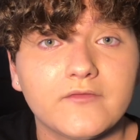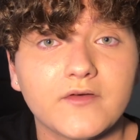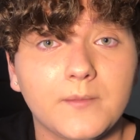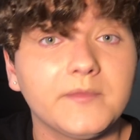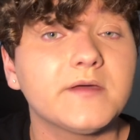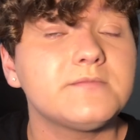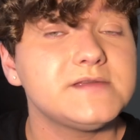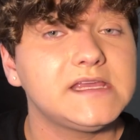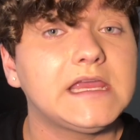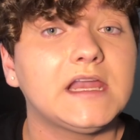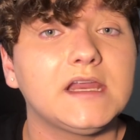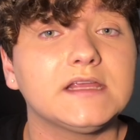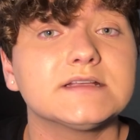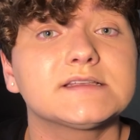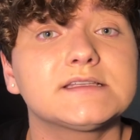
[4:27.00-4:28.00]
from the
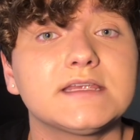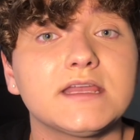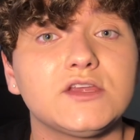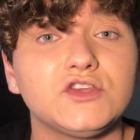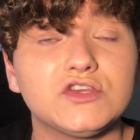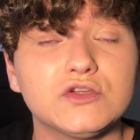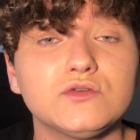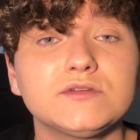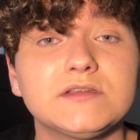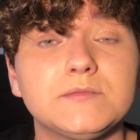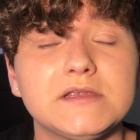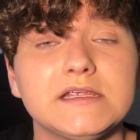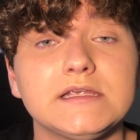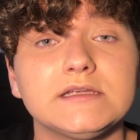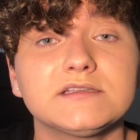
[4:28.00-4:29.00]
beginning is to get you to
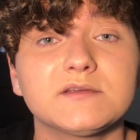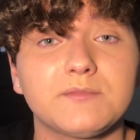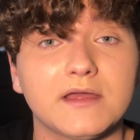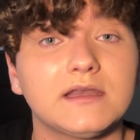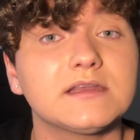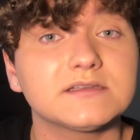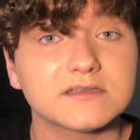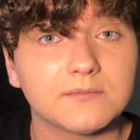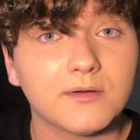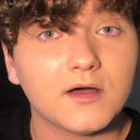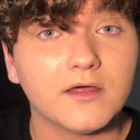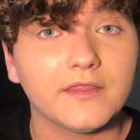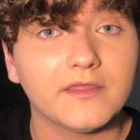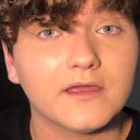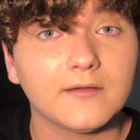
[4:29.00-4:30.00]
be dependent
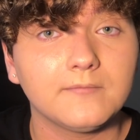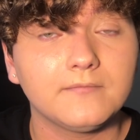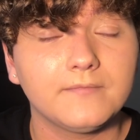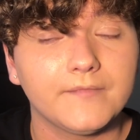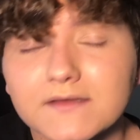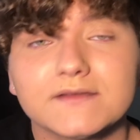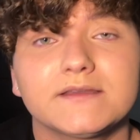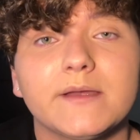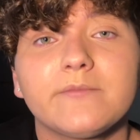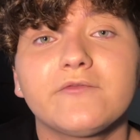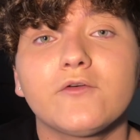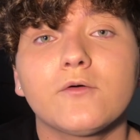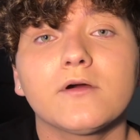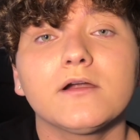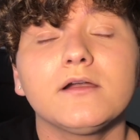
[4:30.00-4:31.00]
upon them. Step
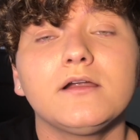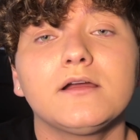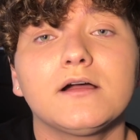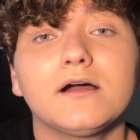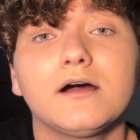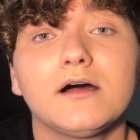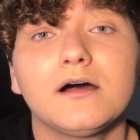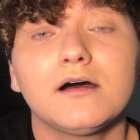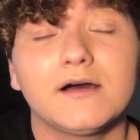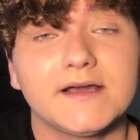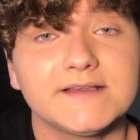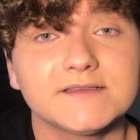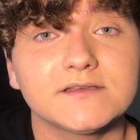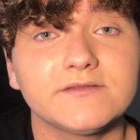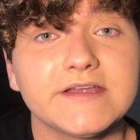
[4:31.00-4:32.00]
four, uh,
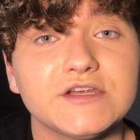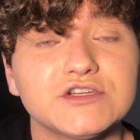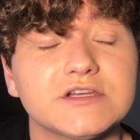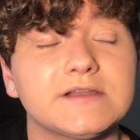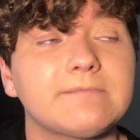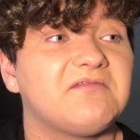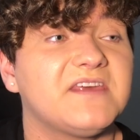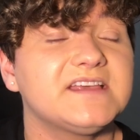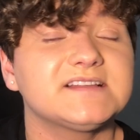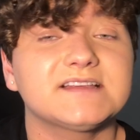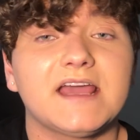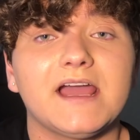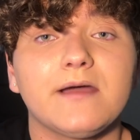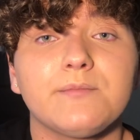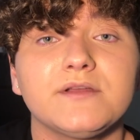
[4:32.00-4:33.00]
isolation. This
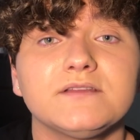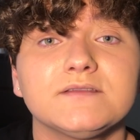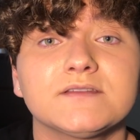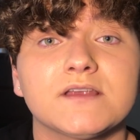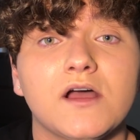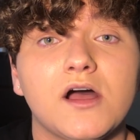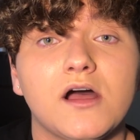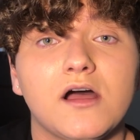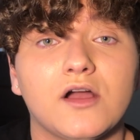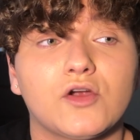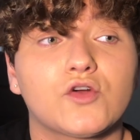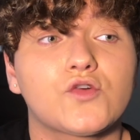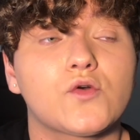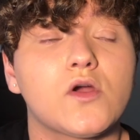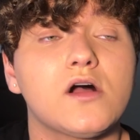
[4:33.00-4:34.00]
happens
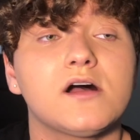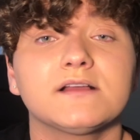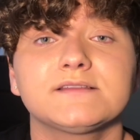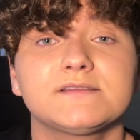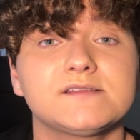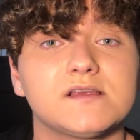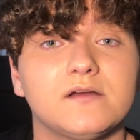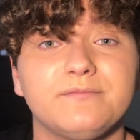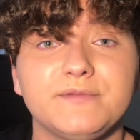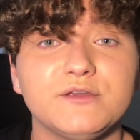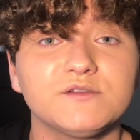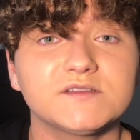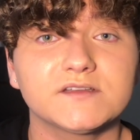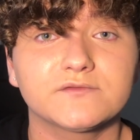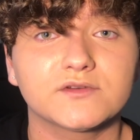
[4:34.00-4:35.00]
across
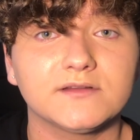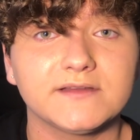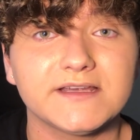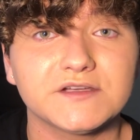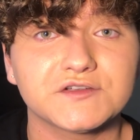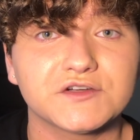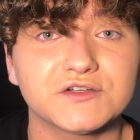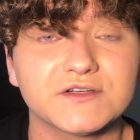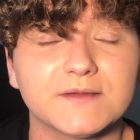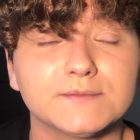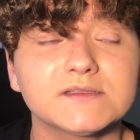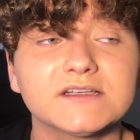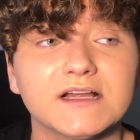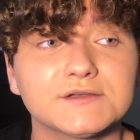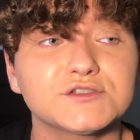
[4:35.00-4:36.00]
abusive
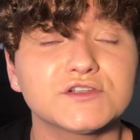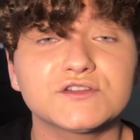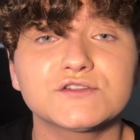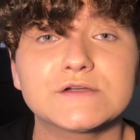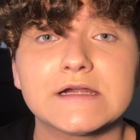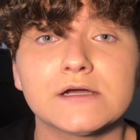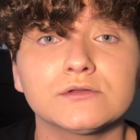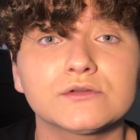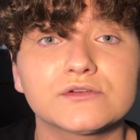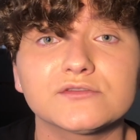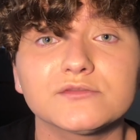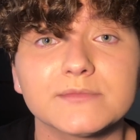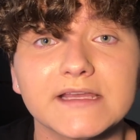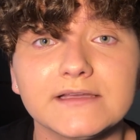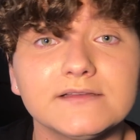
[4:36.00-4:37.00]
relationships, not just child
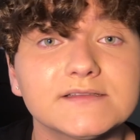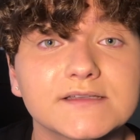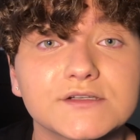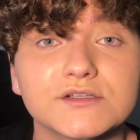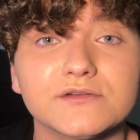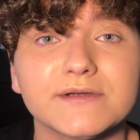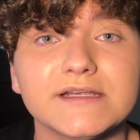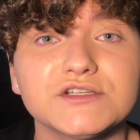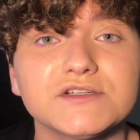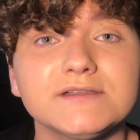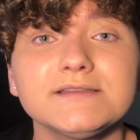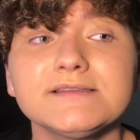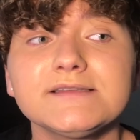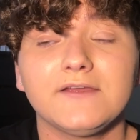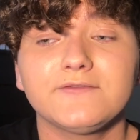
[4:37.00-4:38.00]
grooming
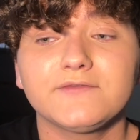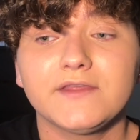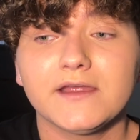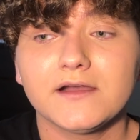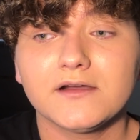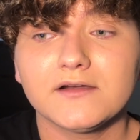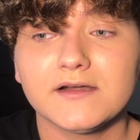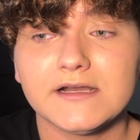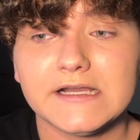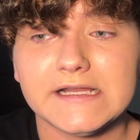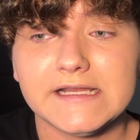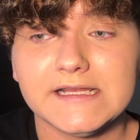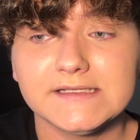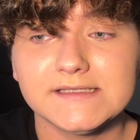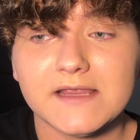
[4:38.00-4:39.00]
situations. If there
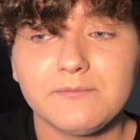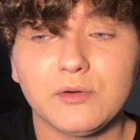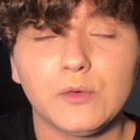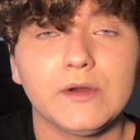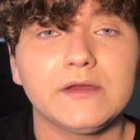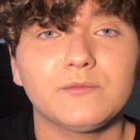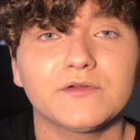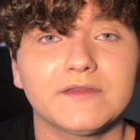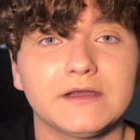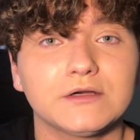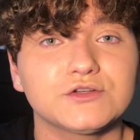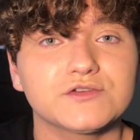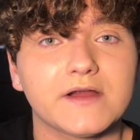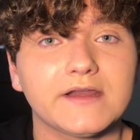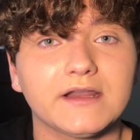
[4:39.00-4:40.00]
is a point where they are
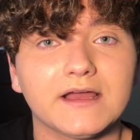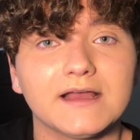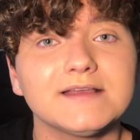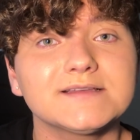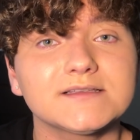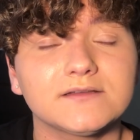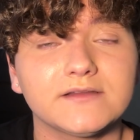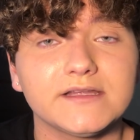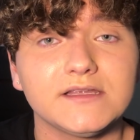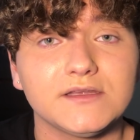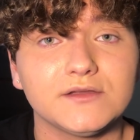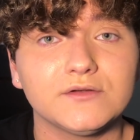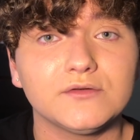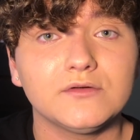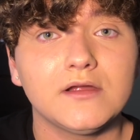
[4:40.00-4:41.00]
trying to isolate
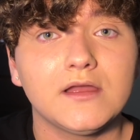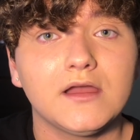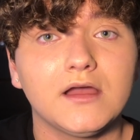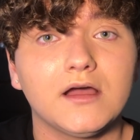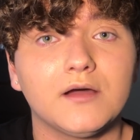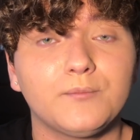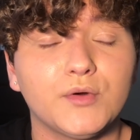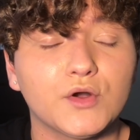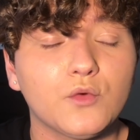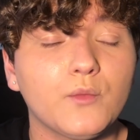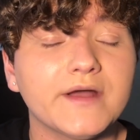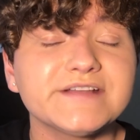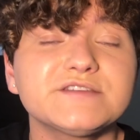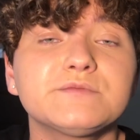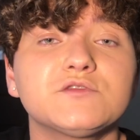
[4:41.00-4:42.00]
you, put a
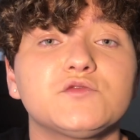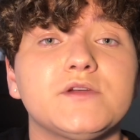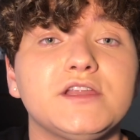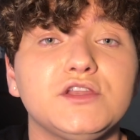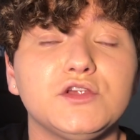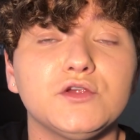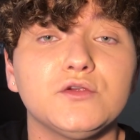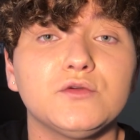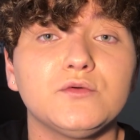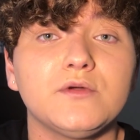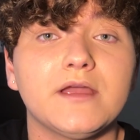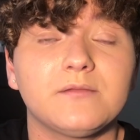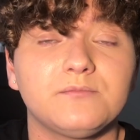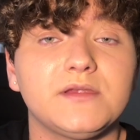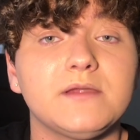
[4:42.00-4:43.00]
wedge between you
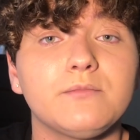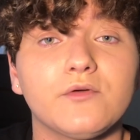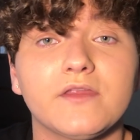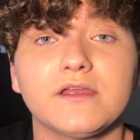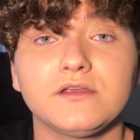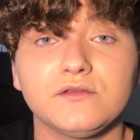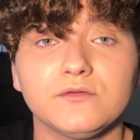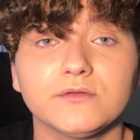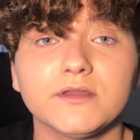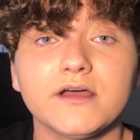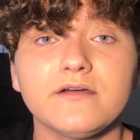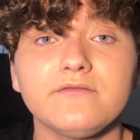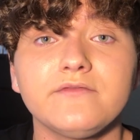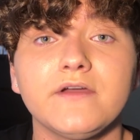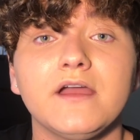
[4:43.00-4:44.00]
and people that you
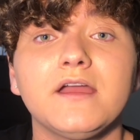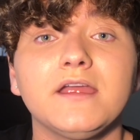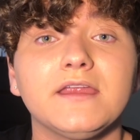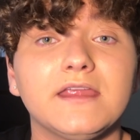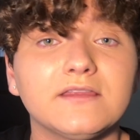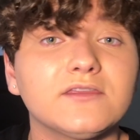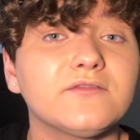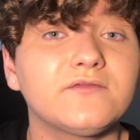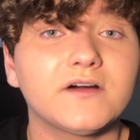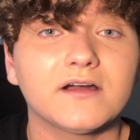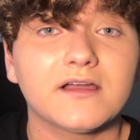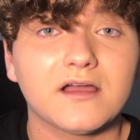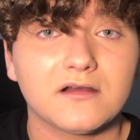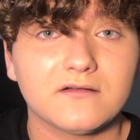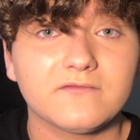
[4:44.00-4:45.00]
love, get the
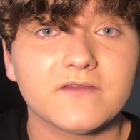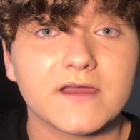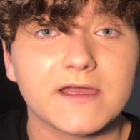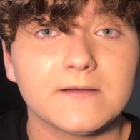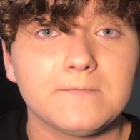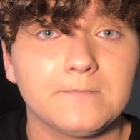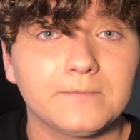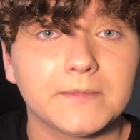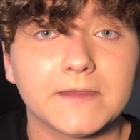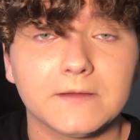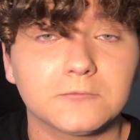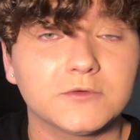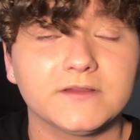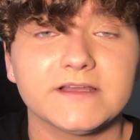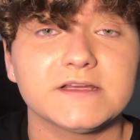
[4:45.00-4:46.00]
fuck out of that
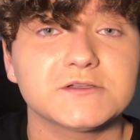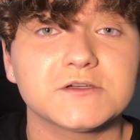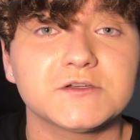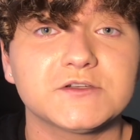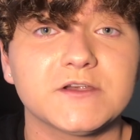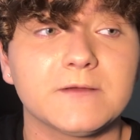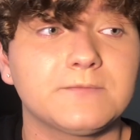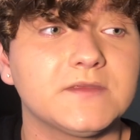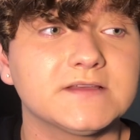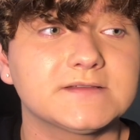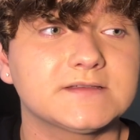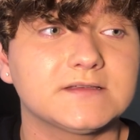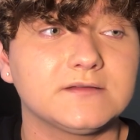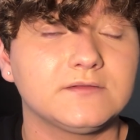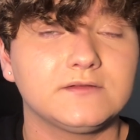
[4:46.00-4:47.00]
relationship.
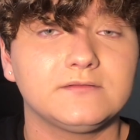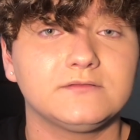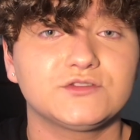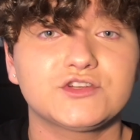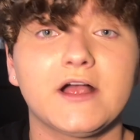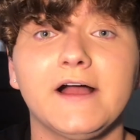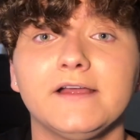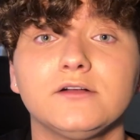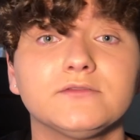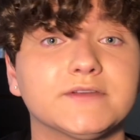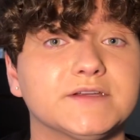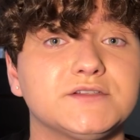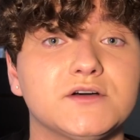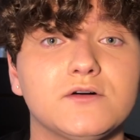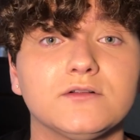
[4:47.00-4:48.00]
This uh, child,
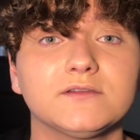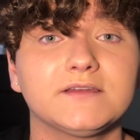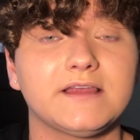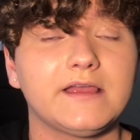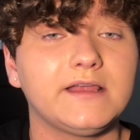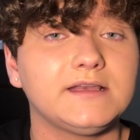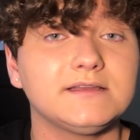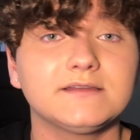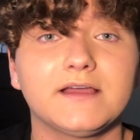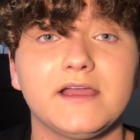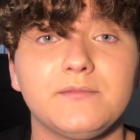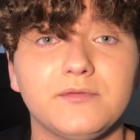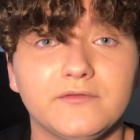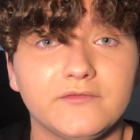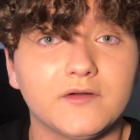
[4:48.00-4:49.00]
adult, any
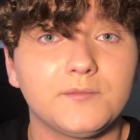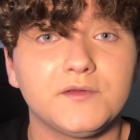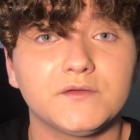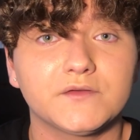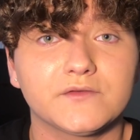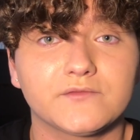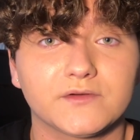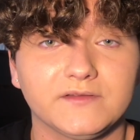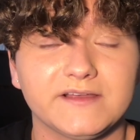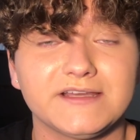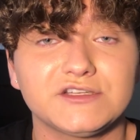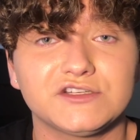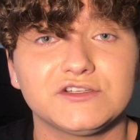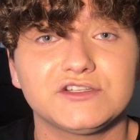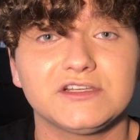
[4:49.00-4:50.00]
type of abusive
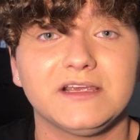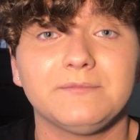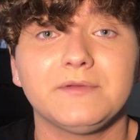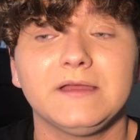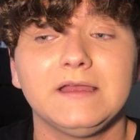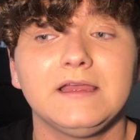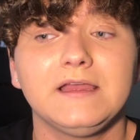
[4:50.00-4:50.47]
relationship,